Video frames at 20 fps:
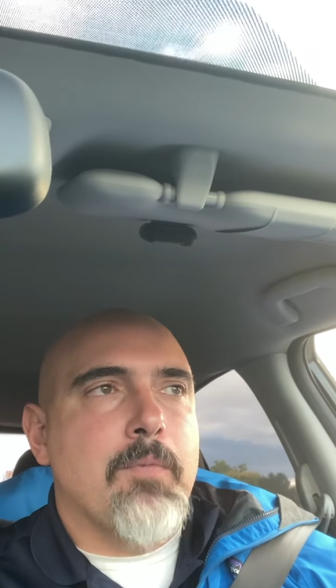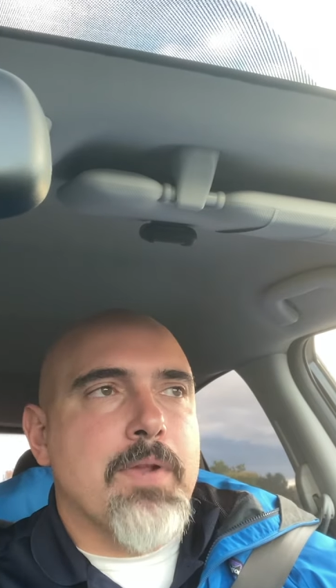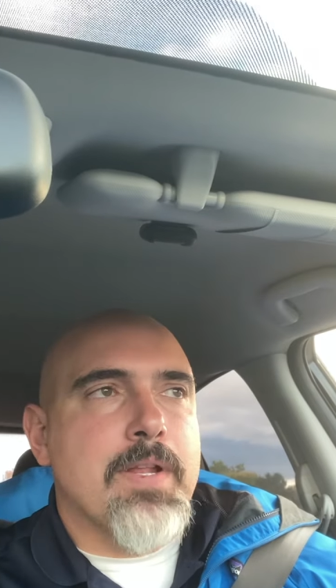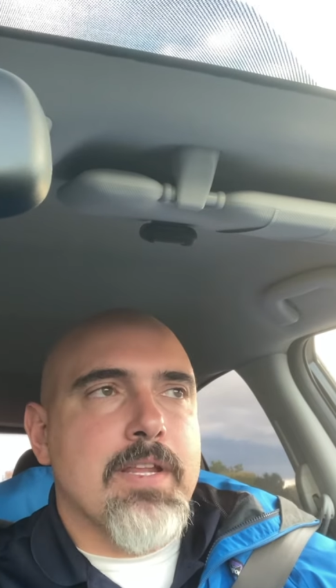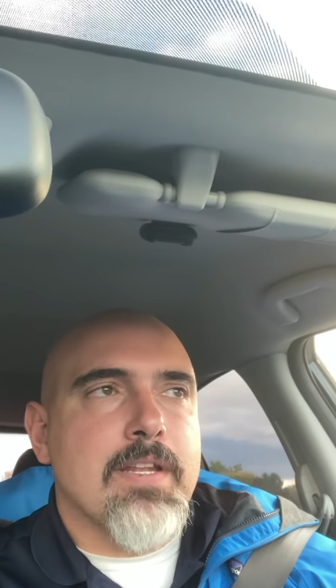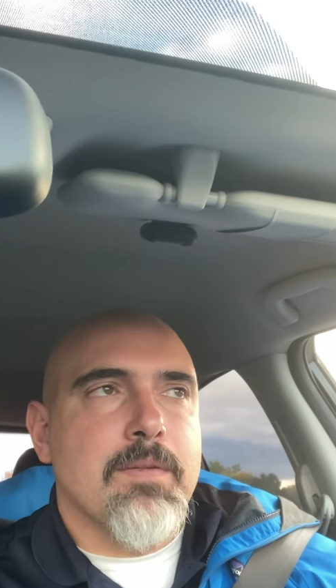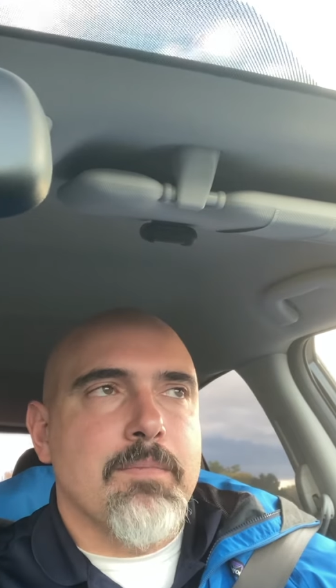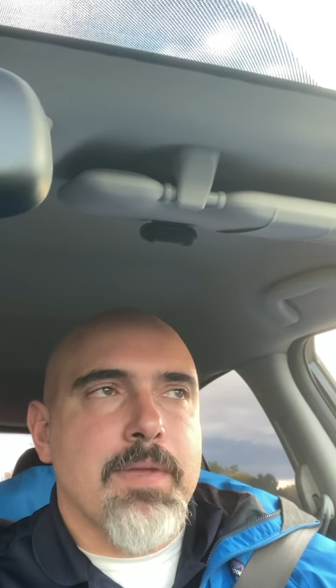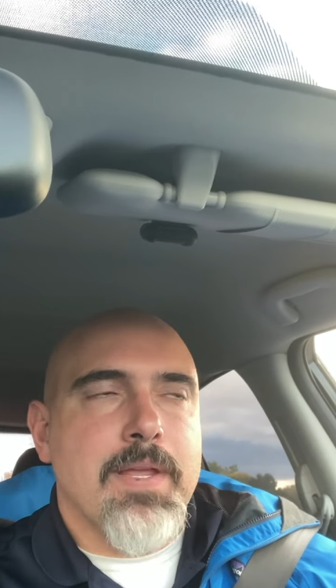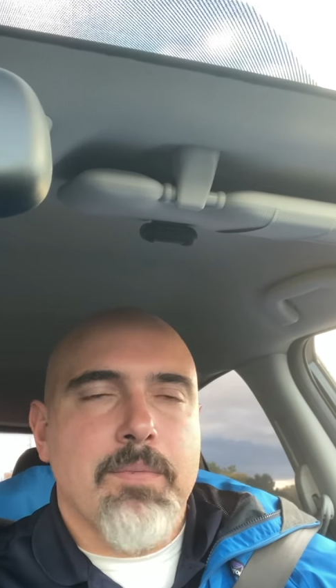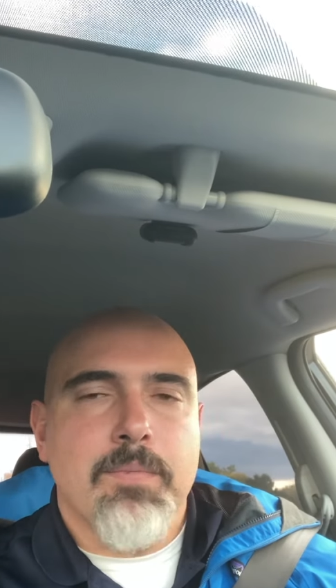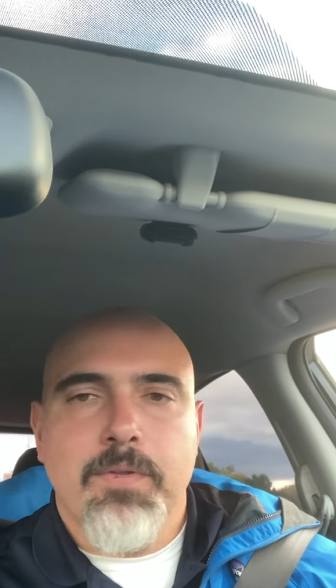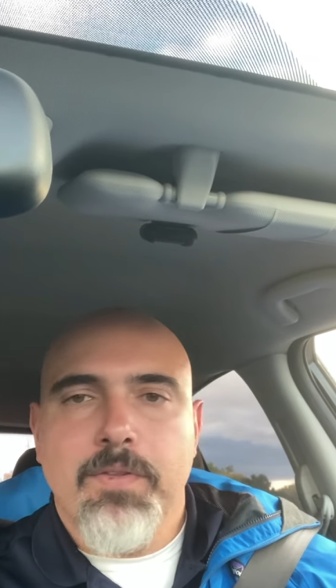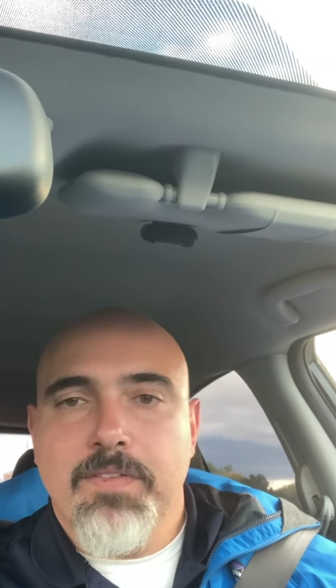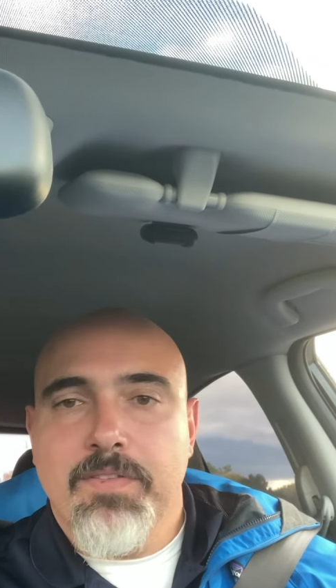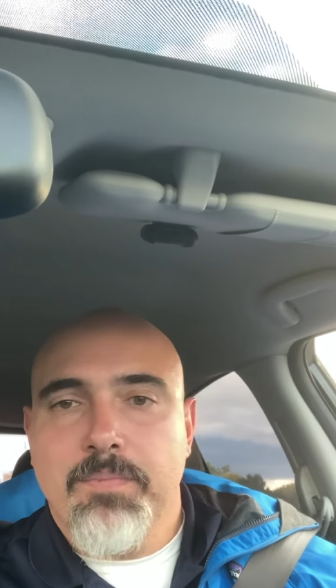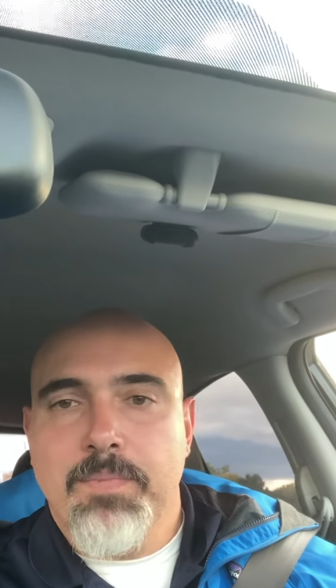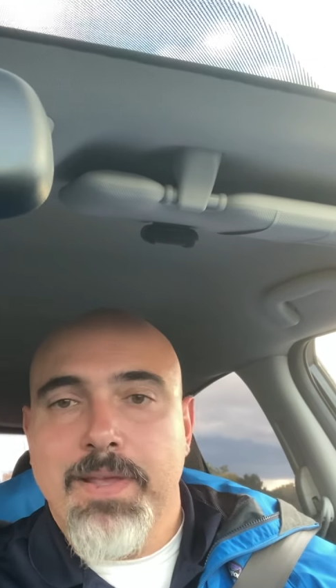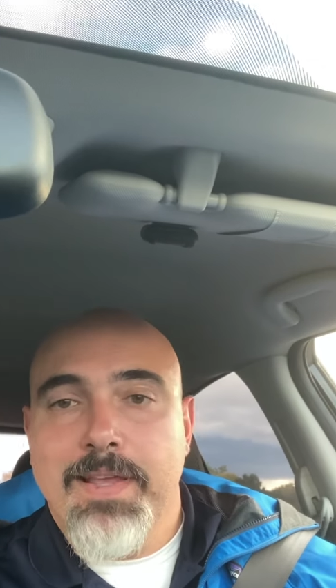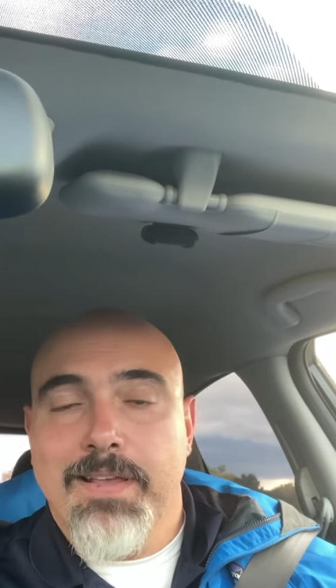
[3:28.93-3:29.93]
We need to be able to
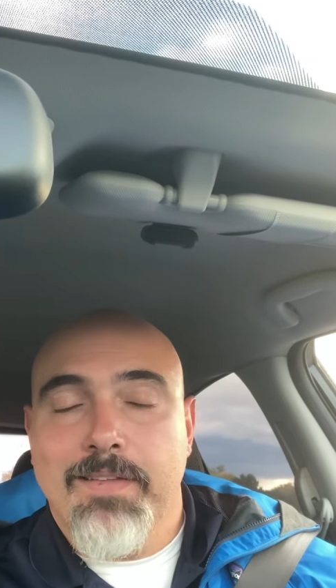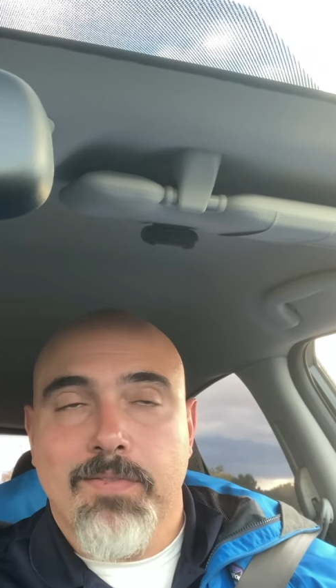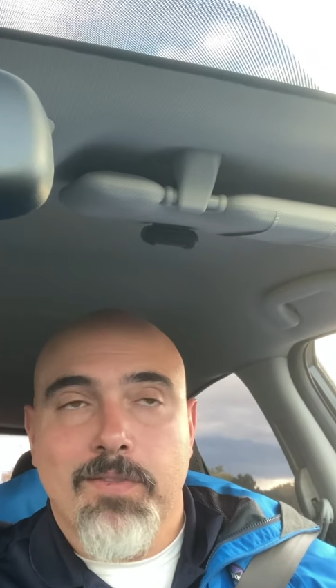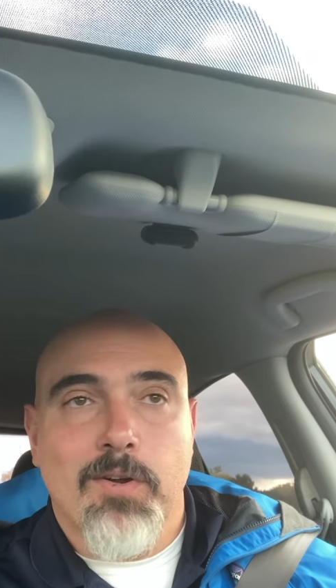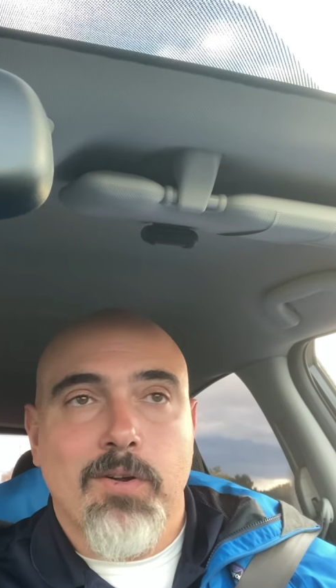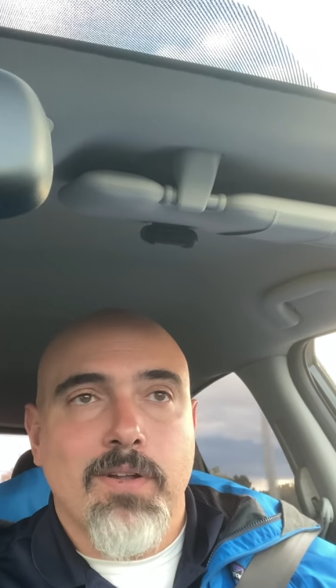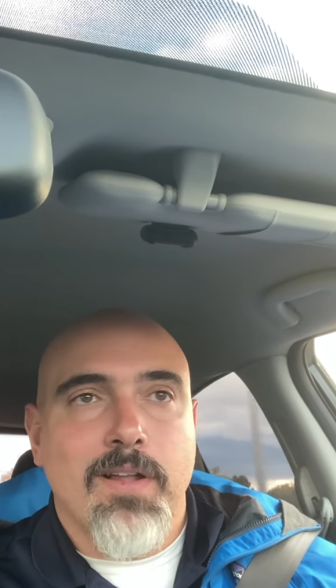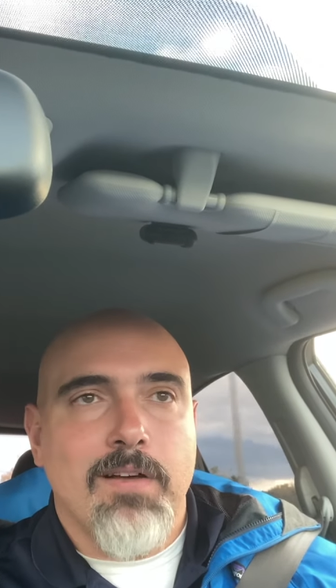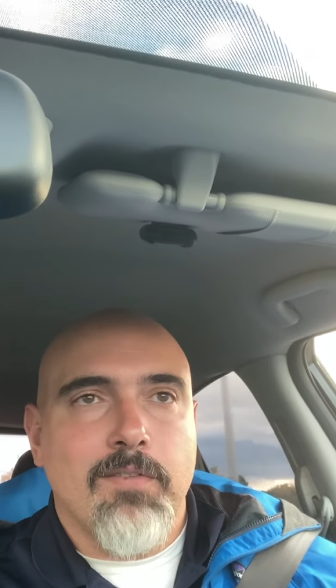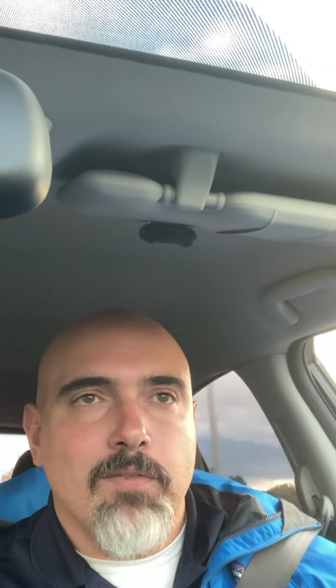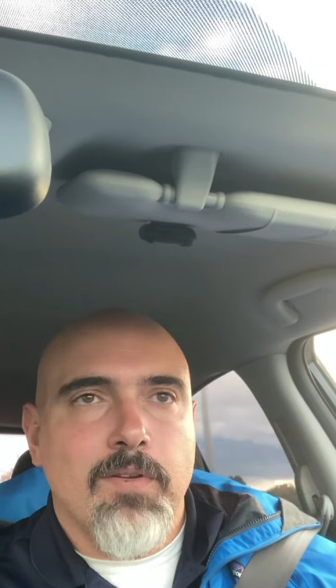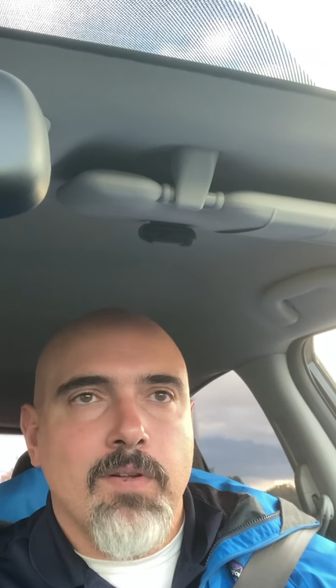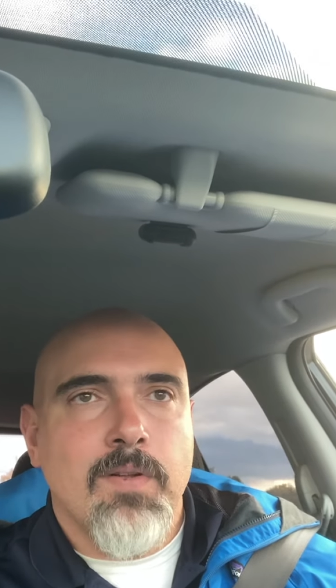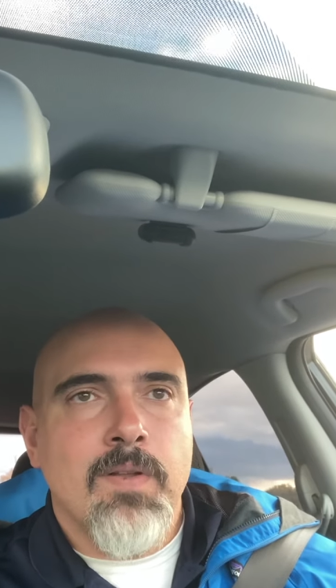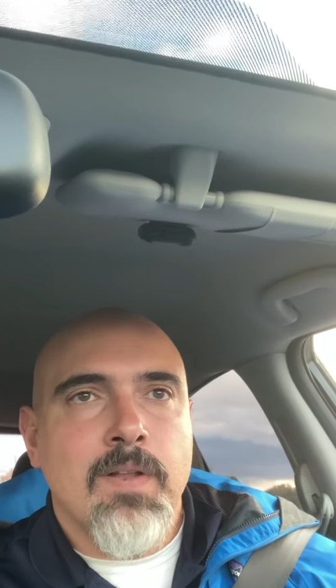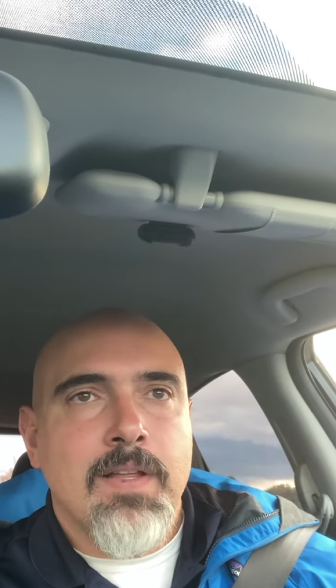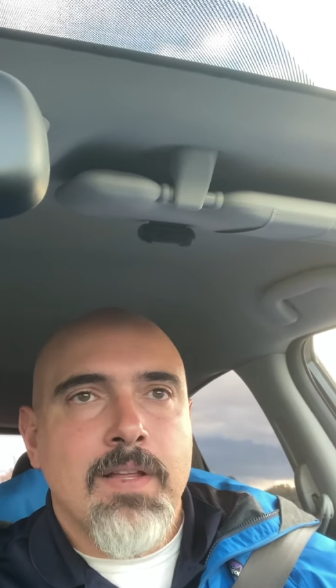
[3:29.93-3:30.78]
speak at their level.